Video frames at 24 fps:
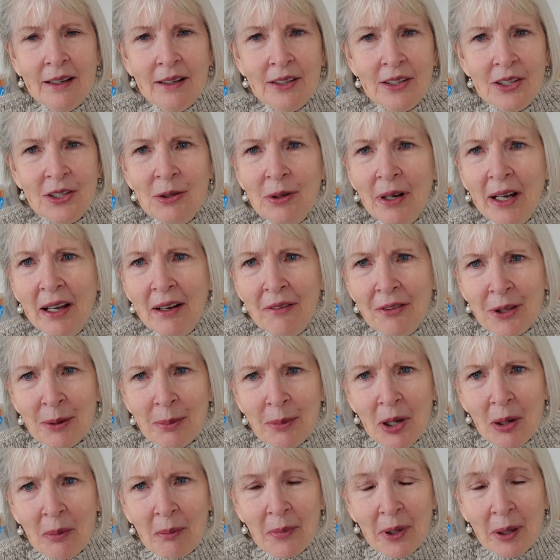do you have them
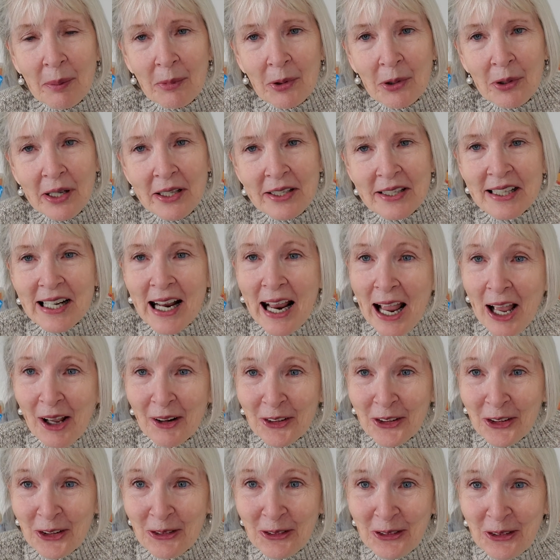all memorized? How
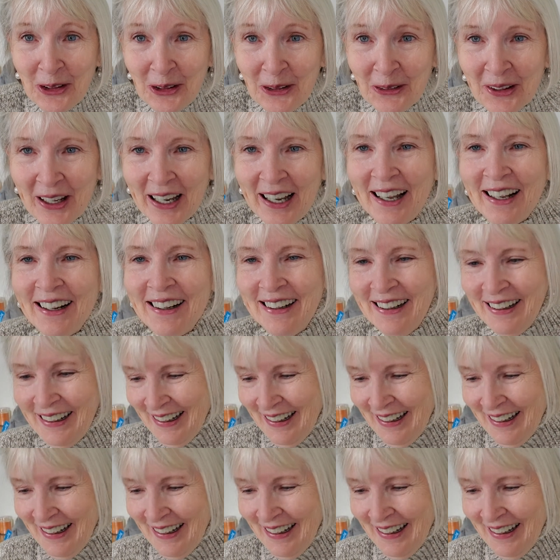do you know that?